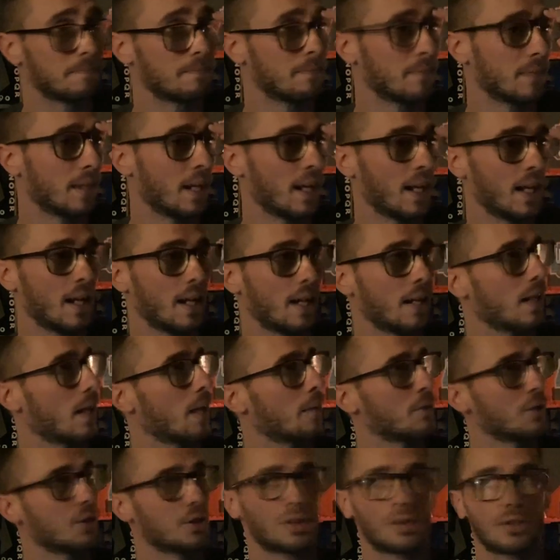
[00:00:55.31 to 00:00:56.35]
And I'm
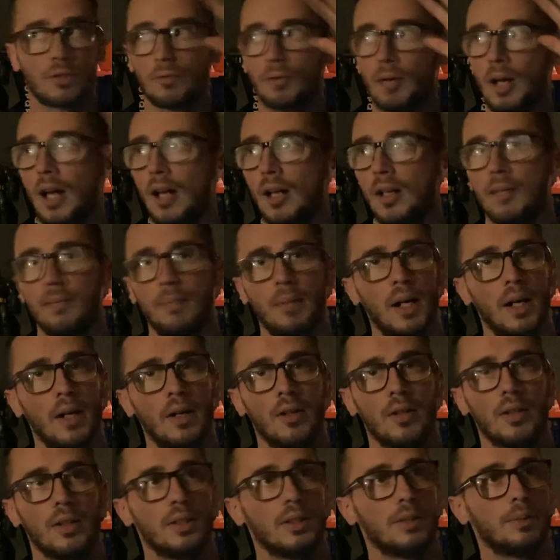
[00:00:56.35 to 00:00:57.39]
just surrounded by all
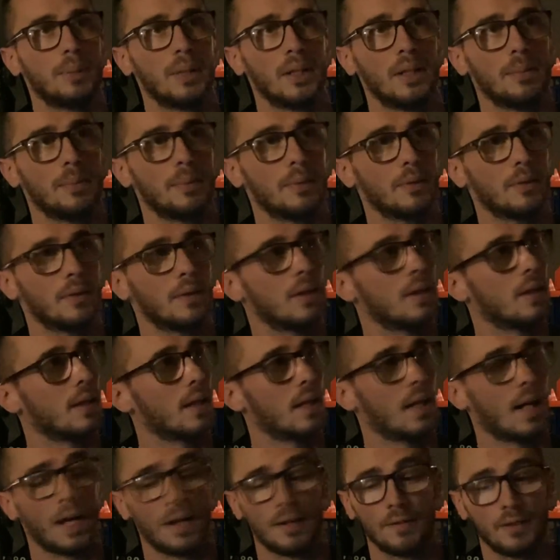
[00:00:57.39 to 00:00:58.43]
these people.
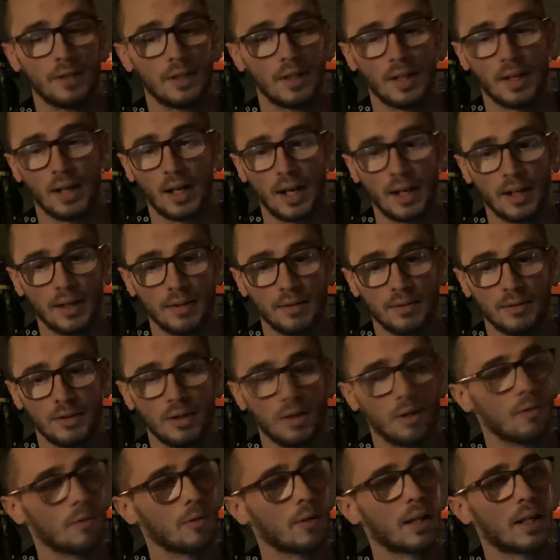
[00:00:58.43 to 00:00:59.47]
I
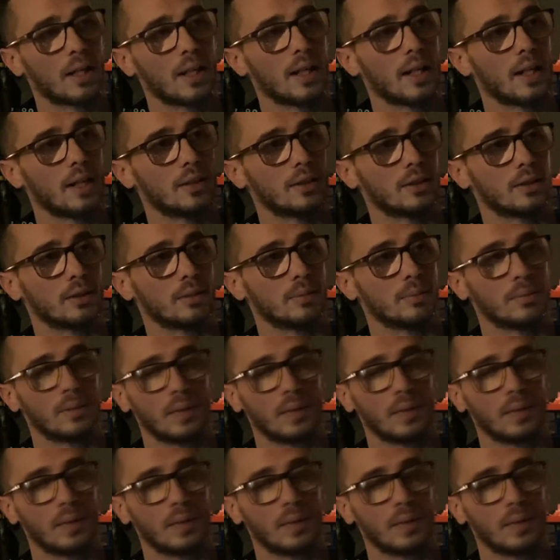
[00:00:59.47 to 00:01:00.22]
don't recognize them.